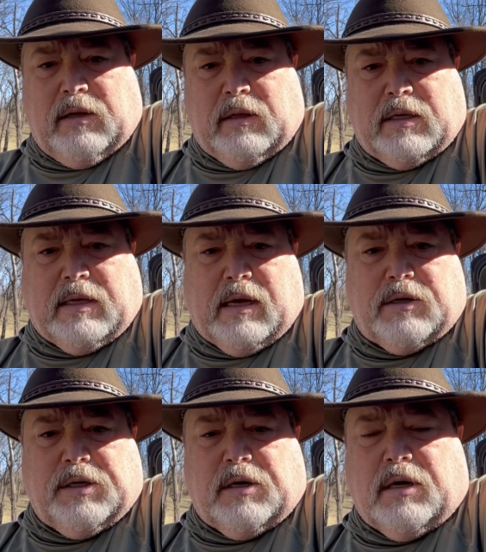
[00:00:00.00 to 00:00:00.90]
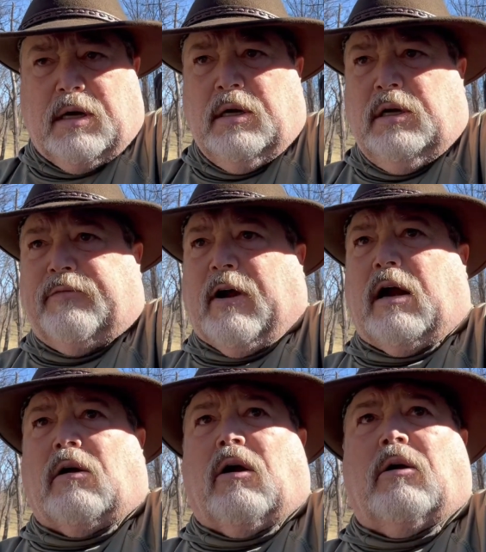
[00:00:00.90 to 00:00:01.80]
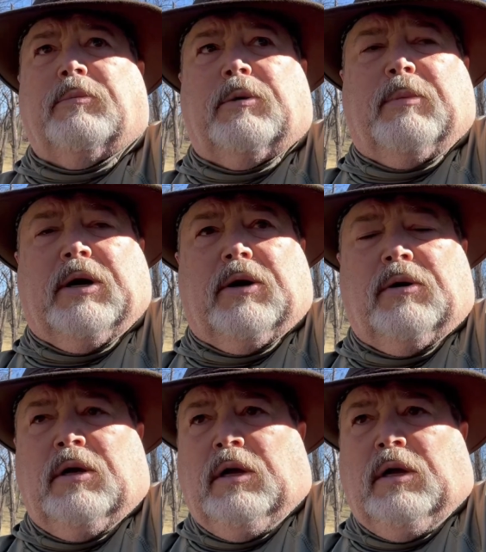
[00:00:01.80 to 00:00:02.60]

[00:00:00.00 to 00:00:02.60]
you let down your firearm, your bow,